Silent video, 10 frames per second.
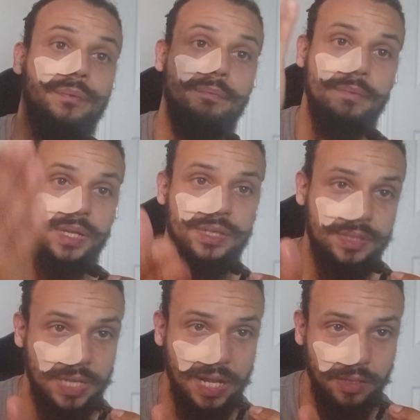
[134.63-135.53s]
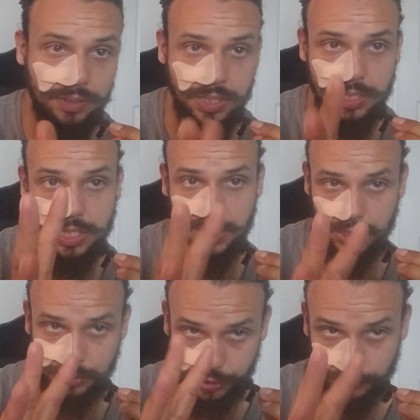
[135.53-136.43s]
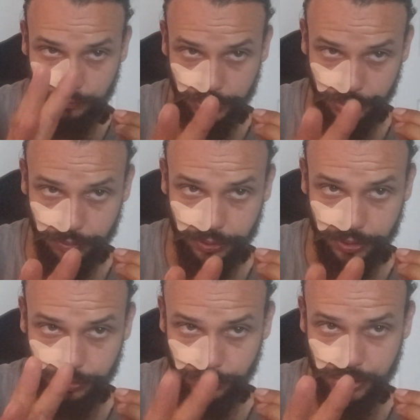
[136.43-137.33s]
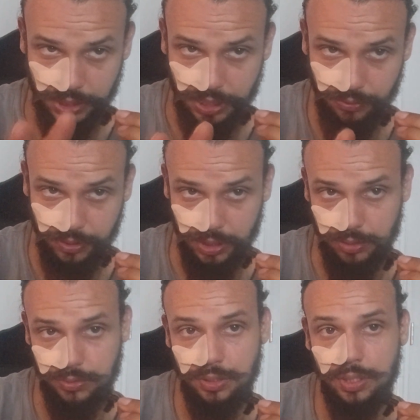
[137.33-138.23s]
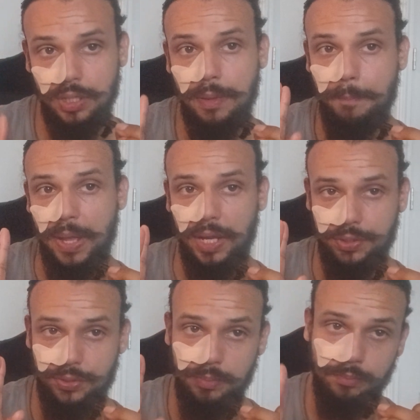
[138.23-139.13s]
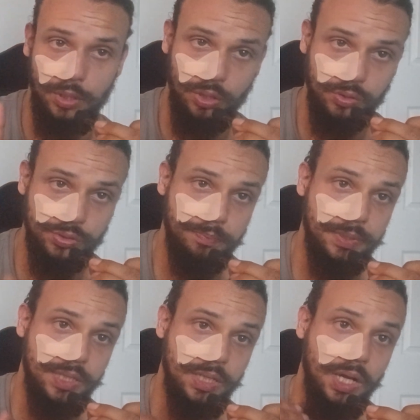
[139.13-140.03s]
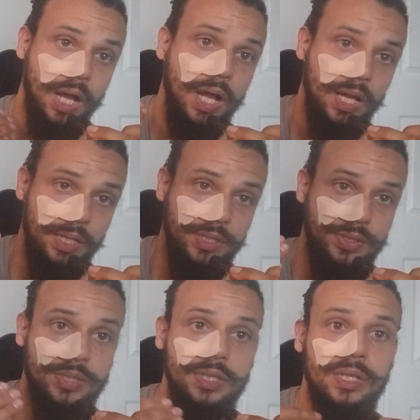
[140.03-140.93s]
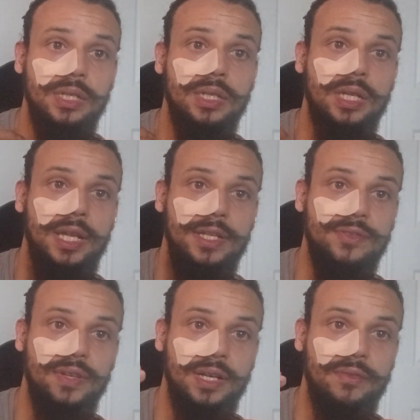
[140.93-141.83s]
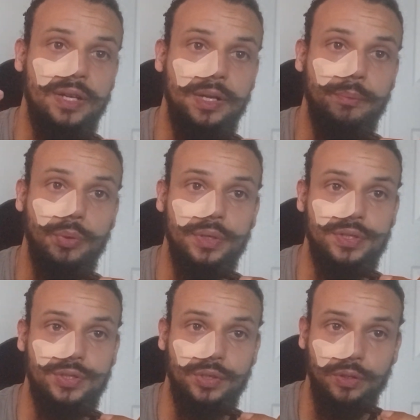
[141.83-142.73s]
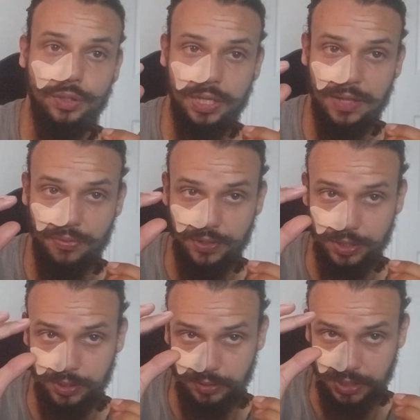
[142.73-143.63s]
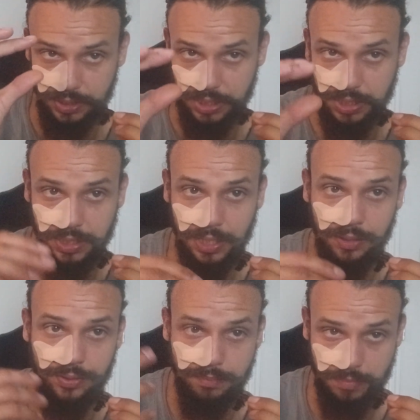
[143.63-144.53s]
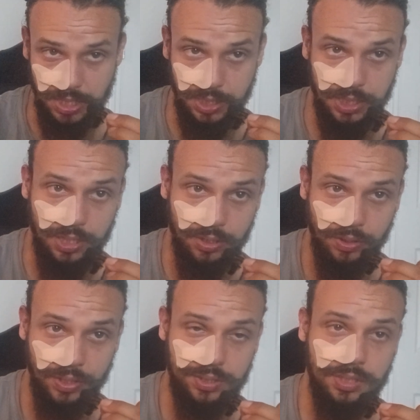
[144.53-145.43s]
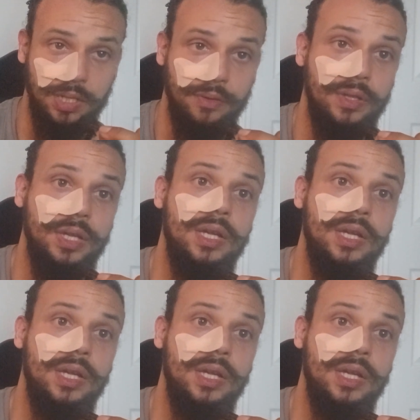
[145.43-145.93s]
mentality and your view on looking at things matters the most because it's very, very important to look at the detail, the meaning, and all that stuff.